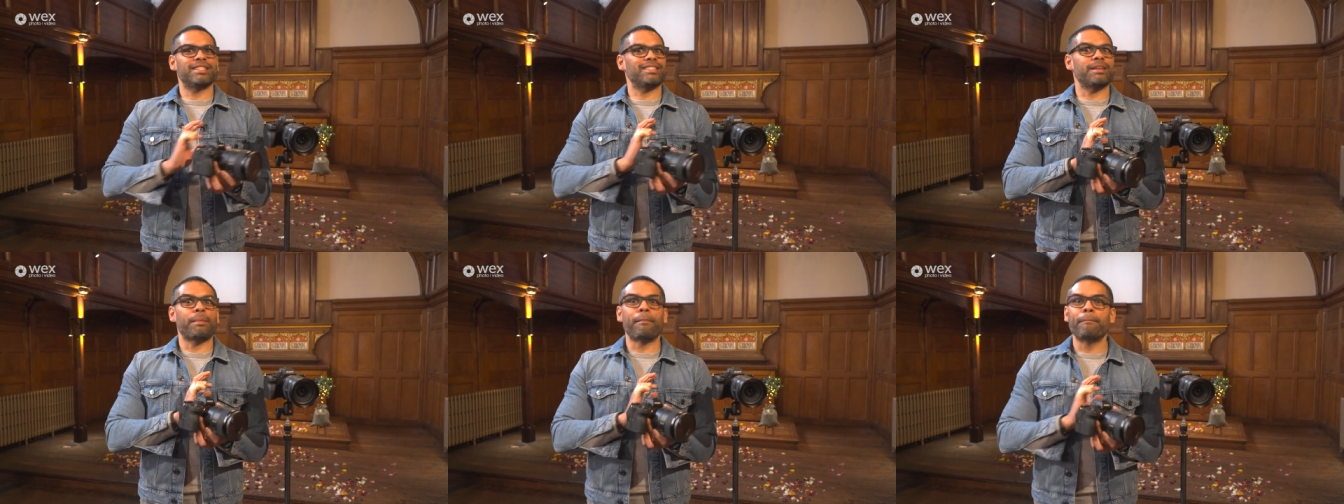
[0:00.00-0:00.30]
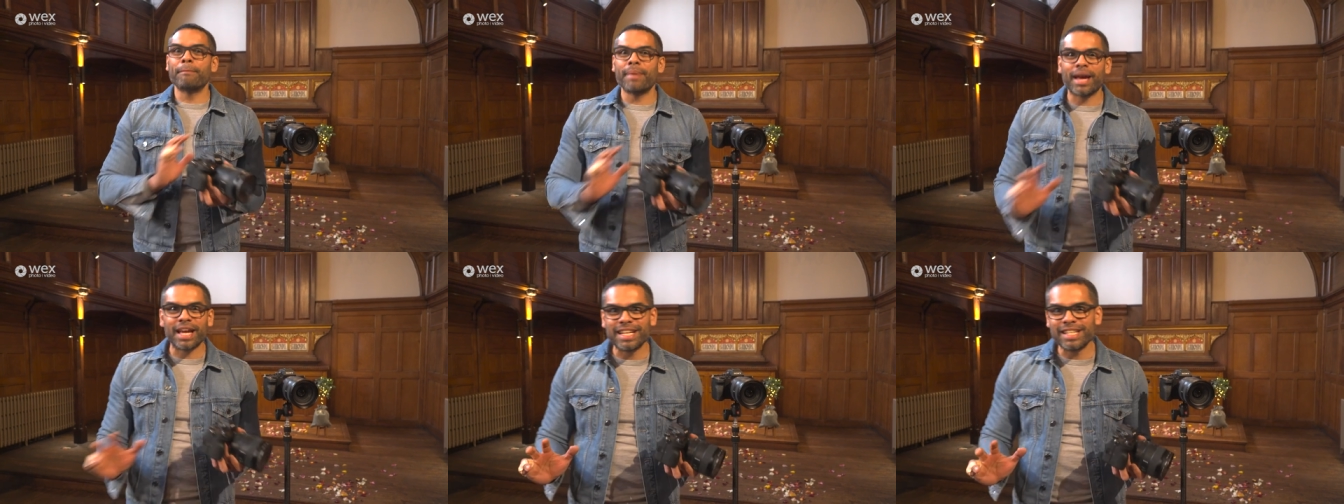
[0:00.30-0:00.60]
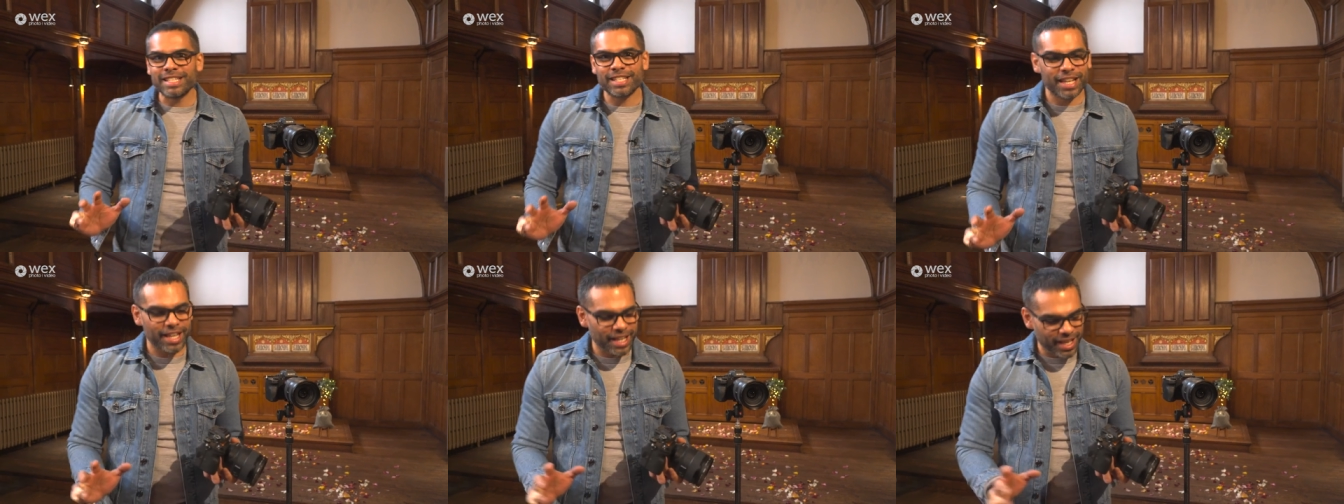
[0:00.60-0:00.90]
It's
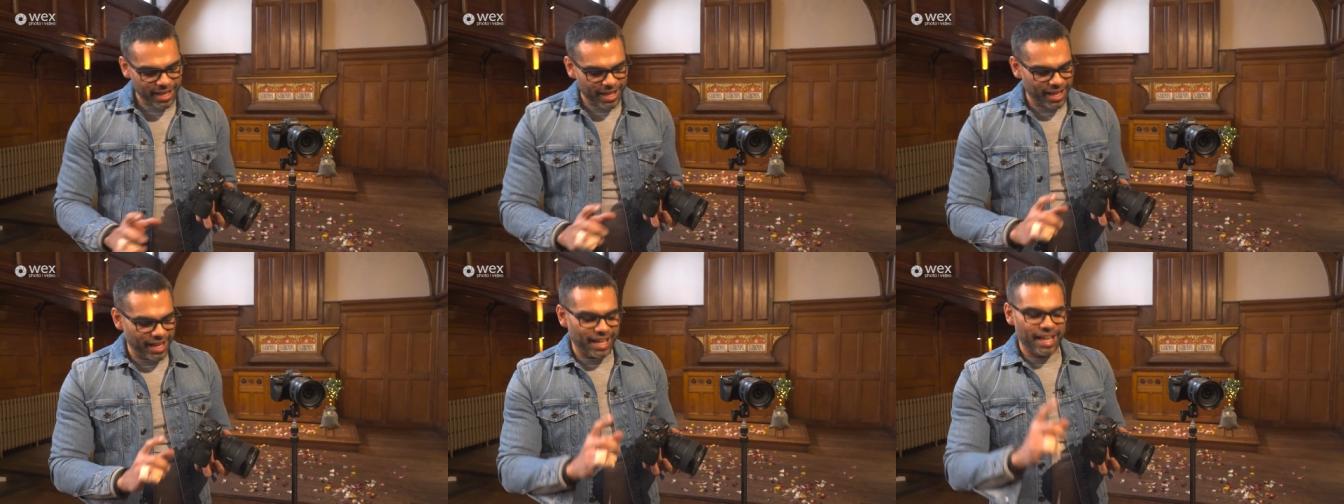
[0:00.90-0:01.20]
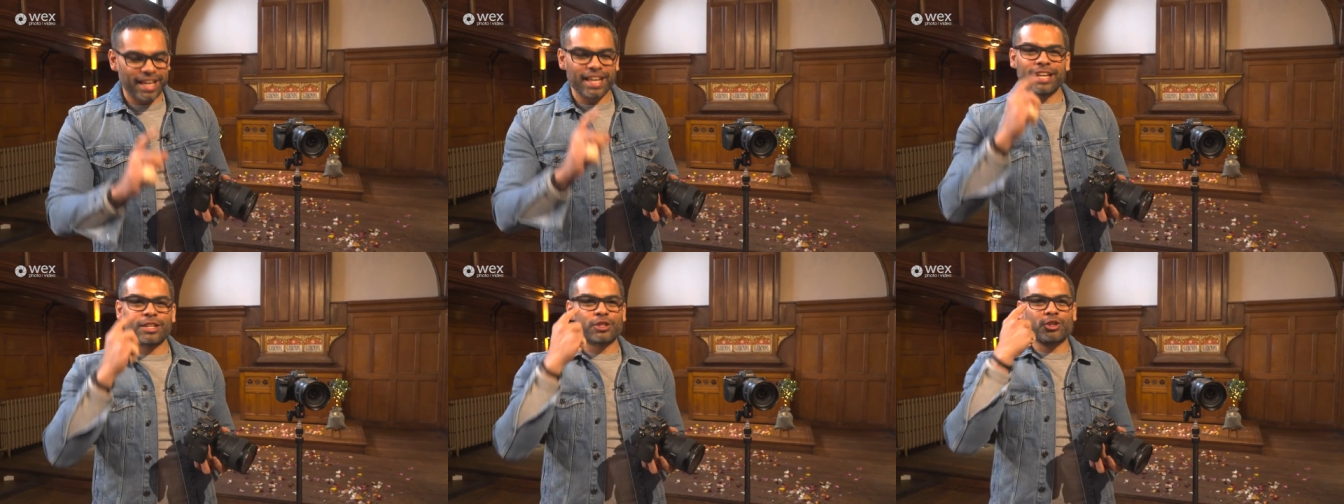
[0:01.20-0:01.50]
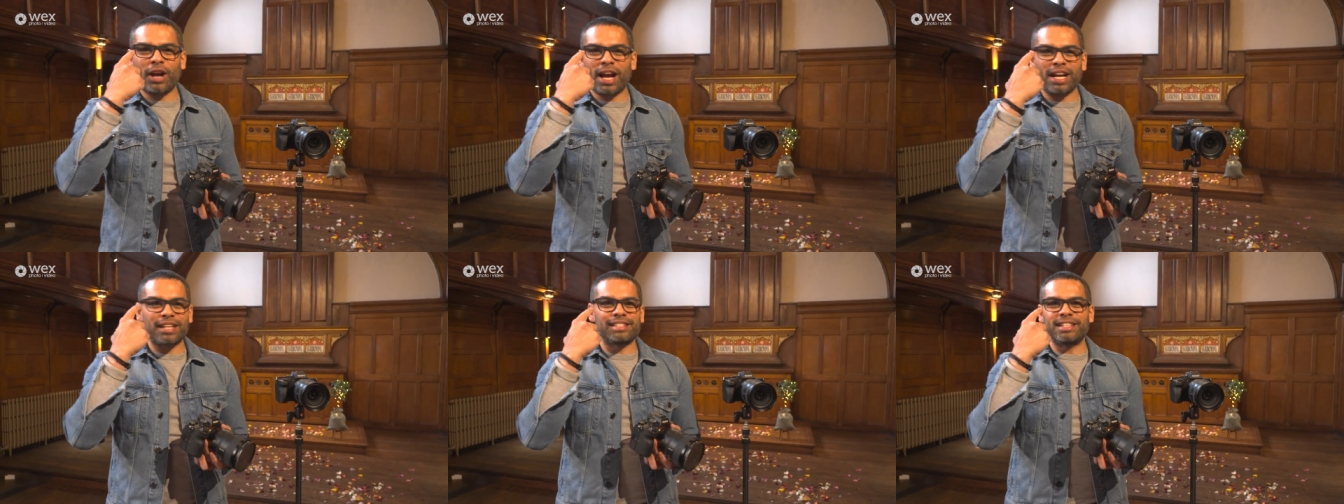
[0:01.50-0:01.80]
amazing. It
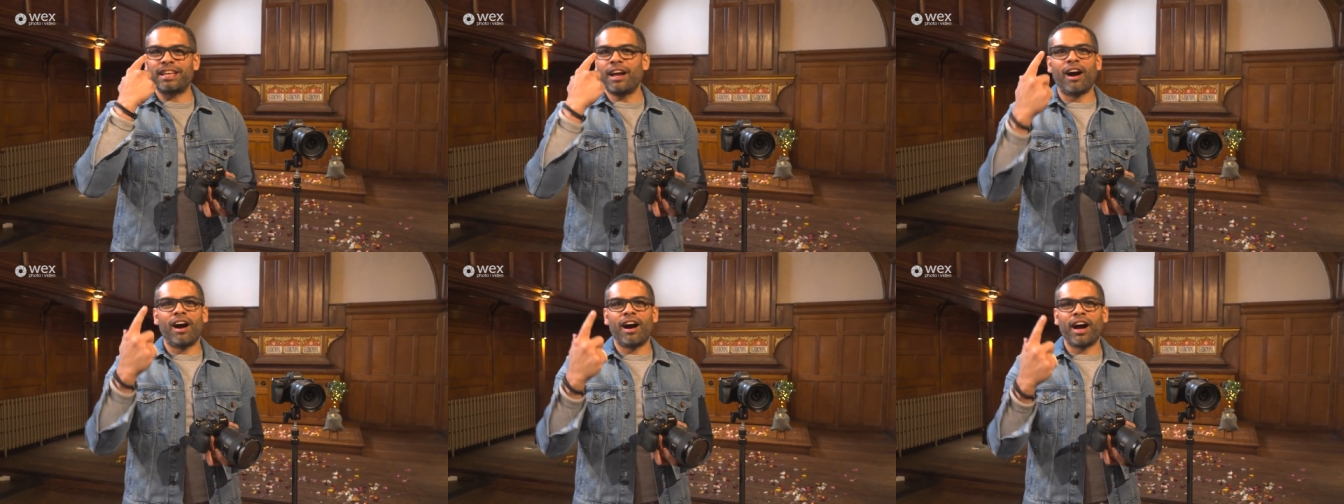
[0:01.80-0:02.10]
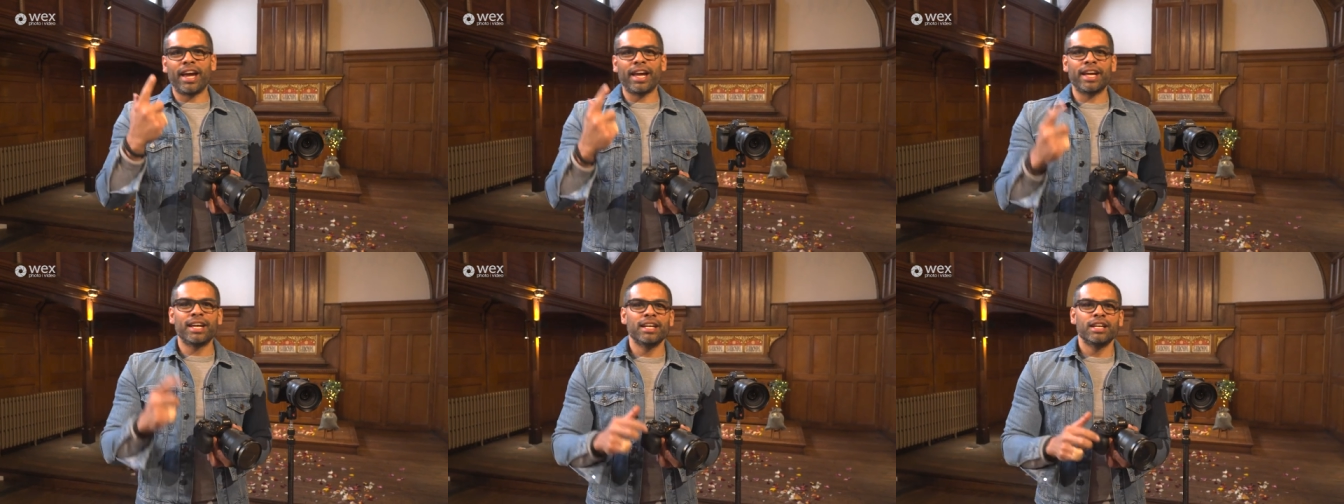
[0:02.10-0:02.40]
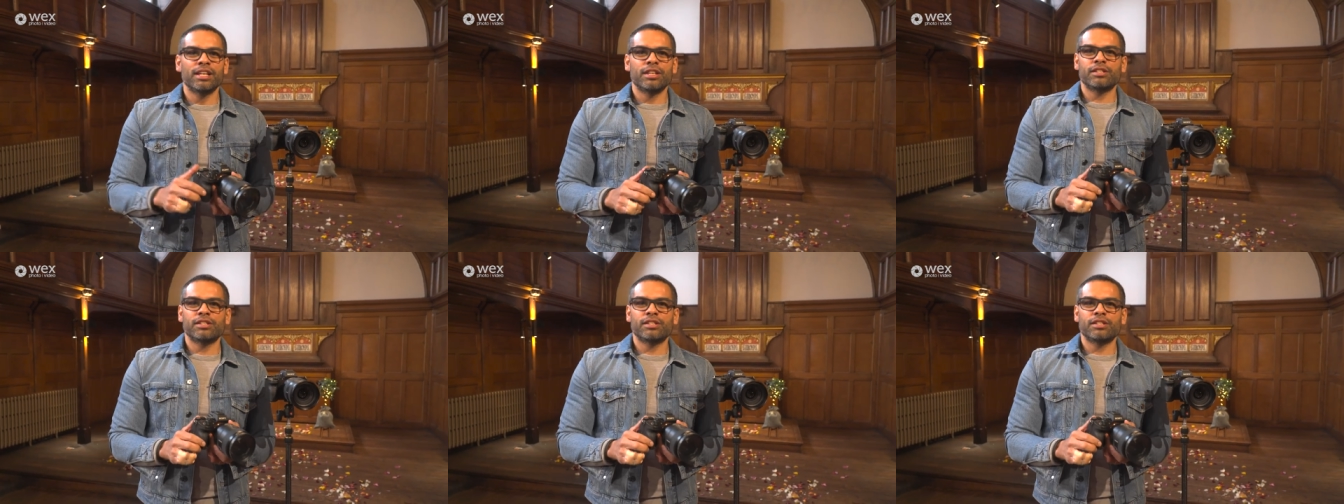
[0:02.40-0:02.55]
tracks the eye.